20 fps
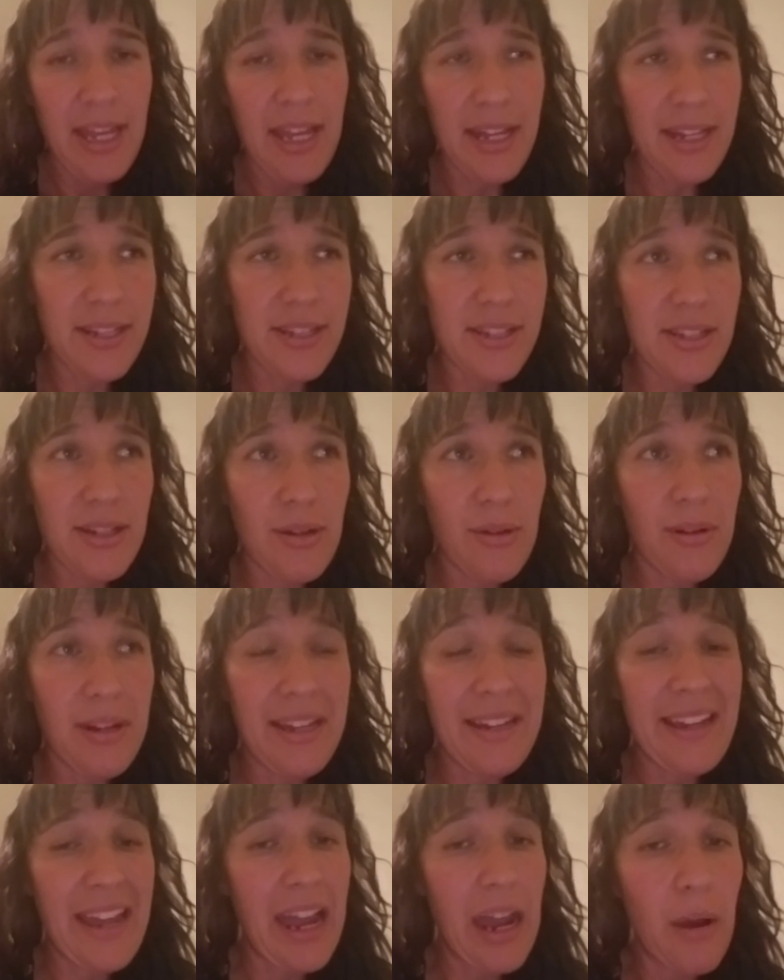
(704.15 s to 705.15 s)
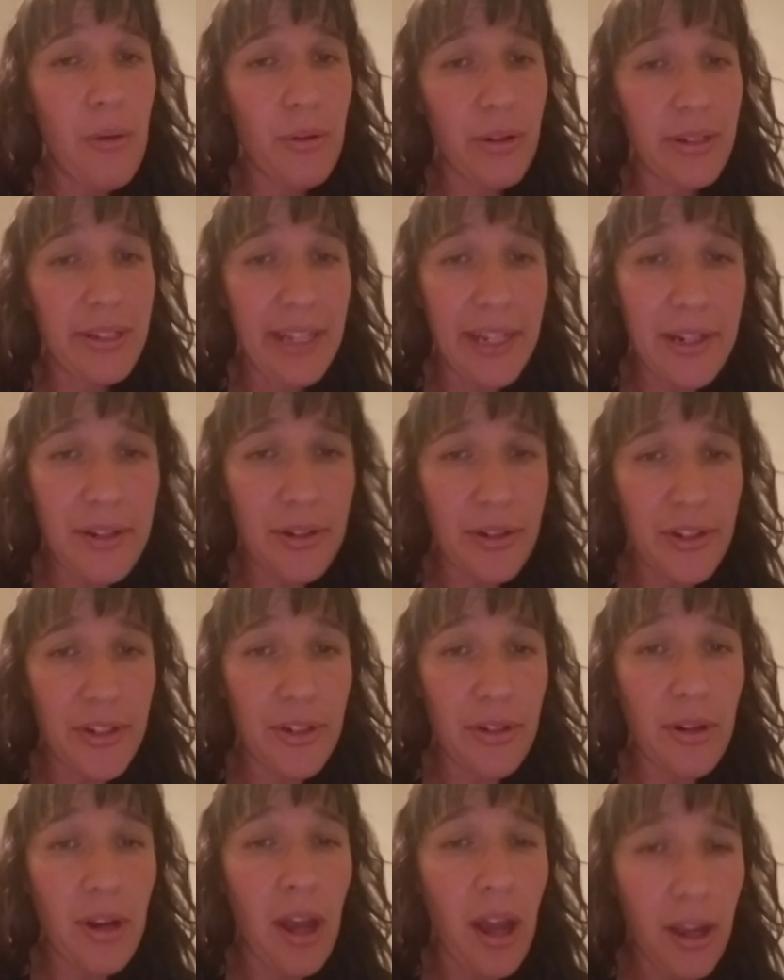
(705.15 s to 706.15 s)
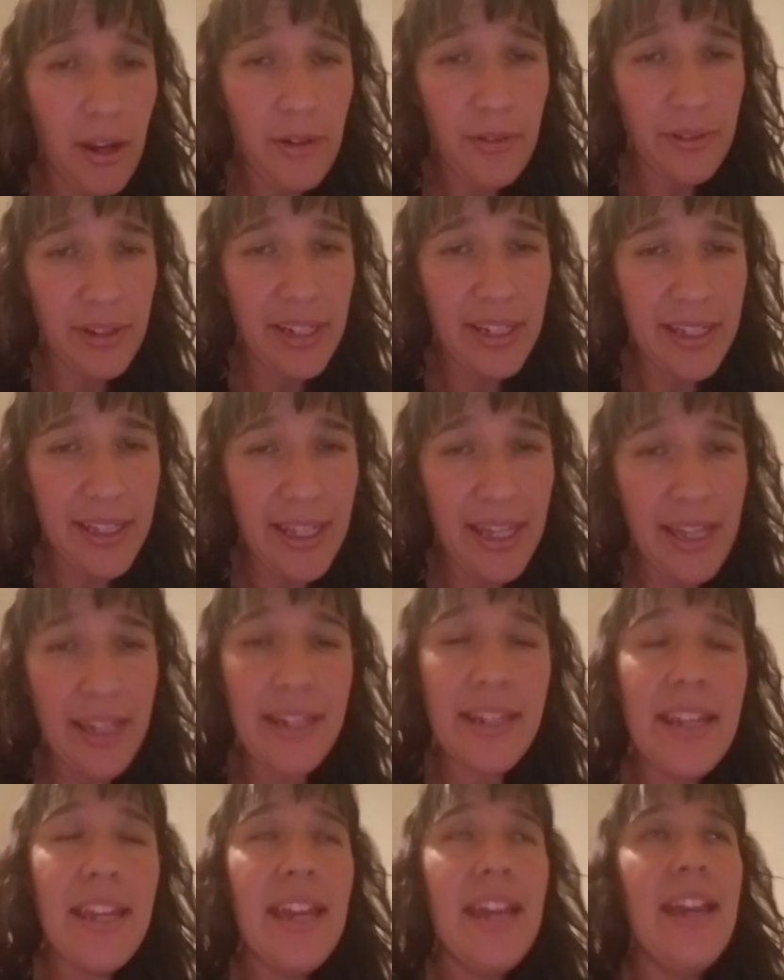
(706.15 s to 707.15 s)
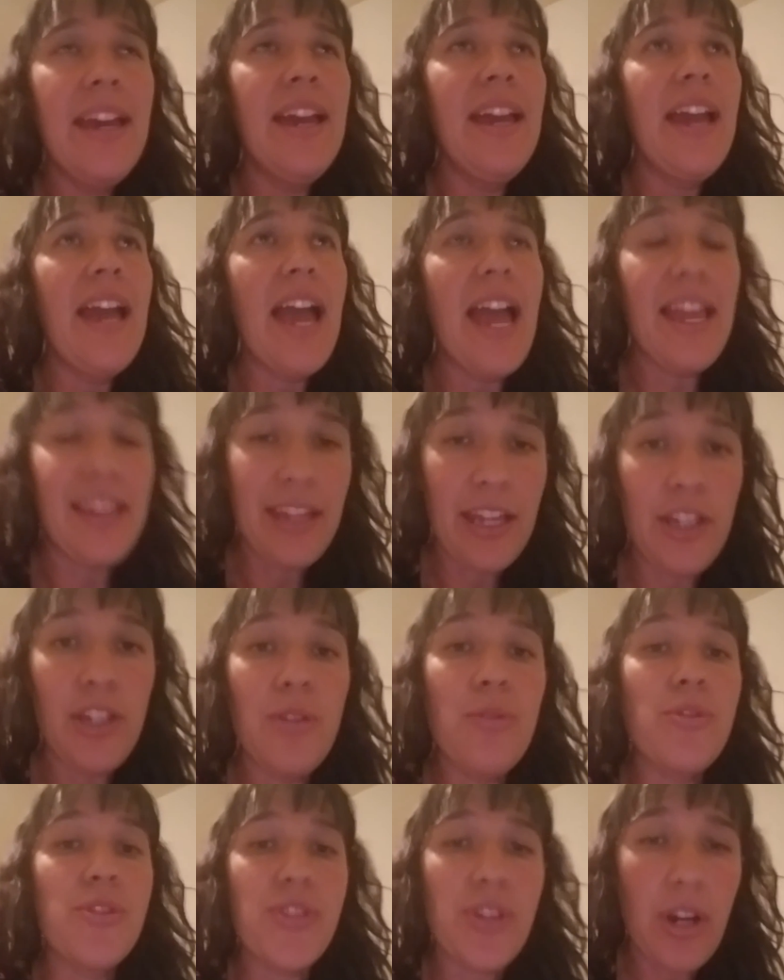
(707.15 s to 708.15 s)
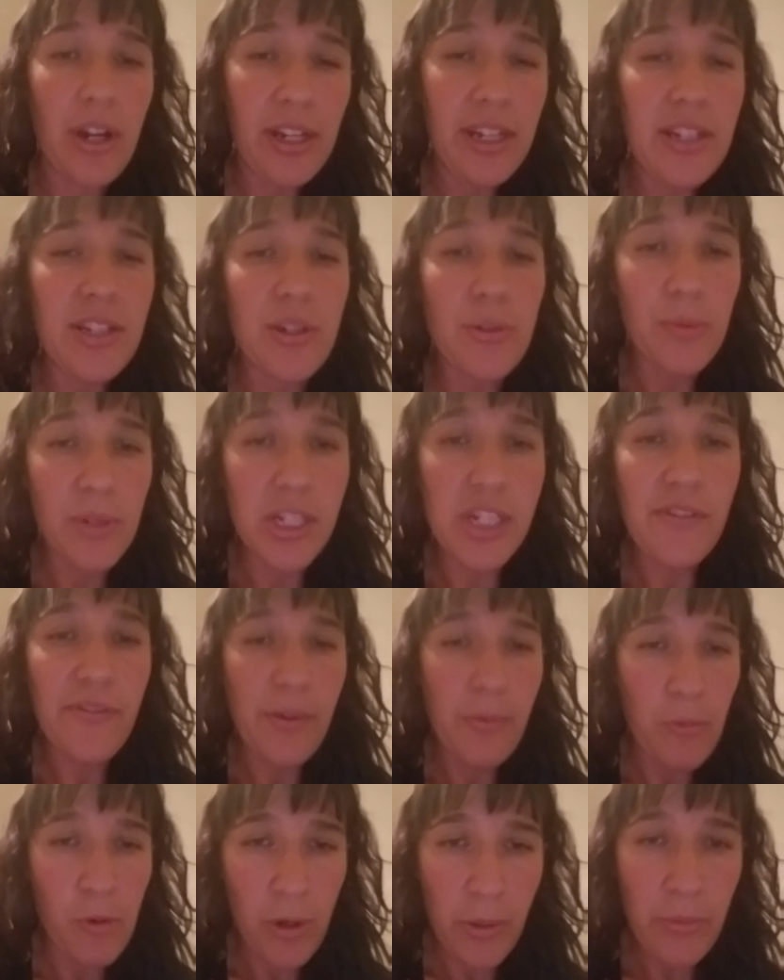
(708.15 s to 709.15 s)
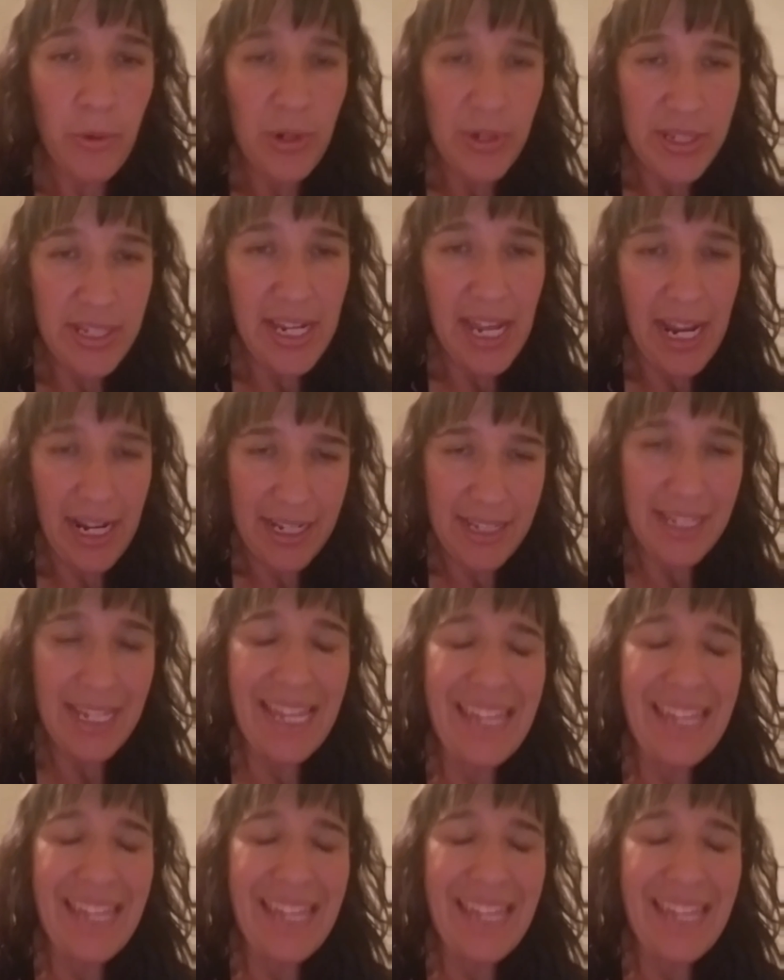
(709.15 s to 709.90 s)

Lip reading: And so an hour later, you're hungry again, and then you're starting to reach for more and more snacks.